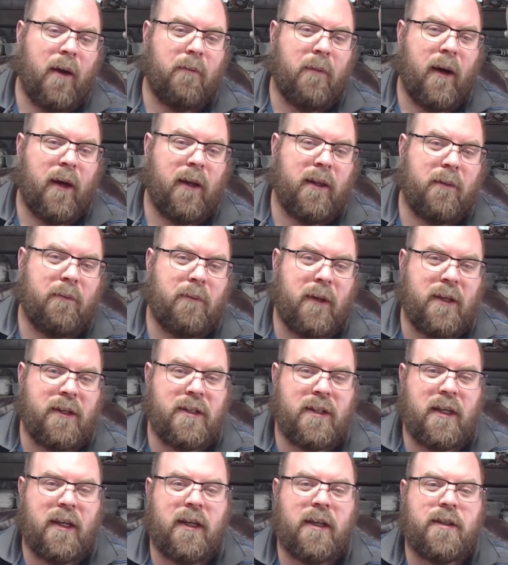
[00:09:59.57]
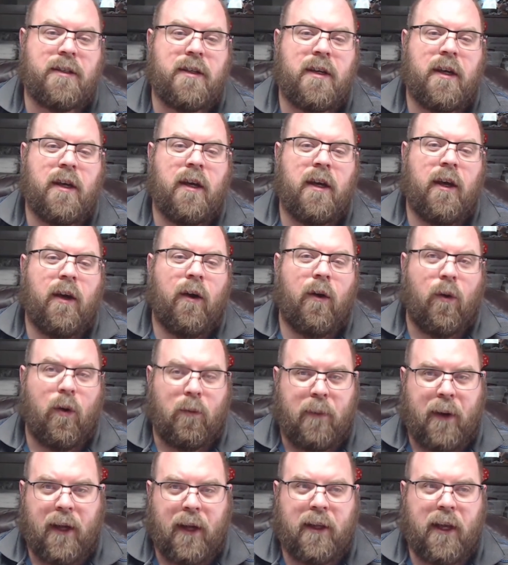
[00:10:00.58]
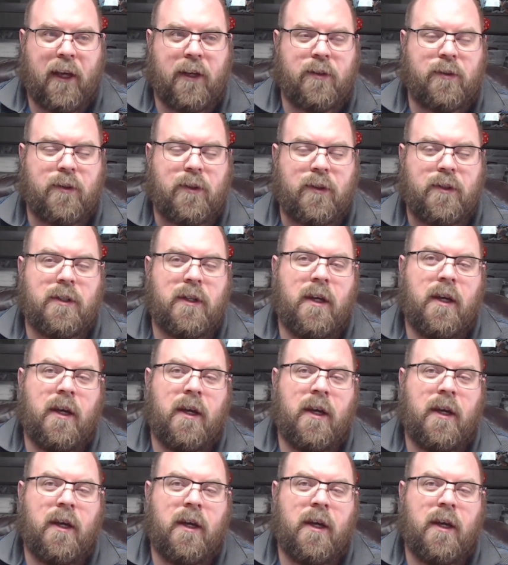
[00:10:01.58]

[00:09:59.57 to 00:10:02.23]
by the PCs or bad dice rolls.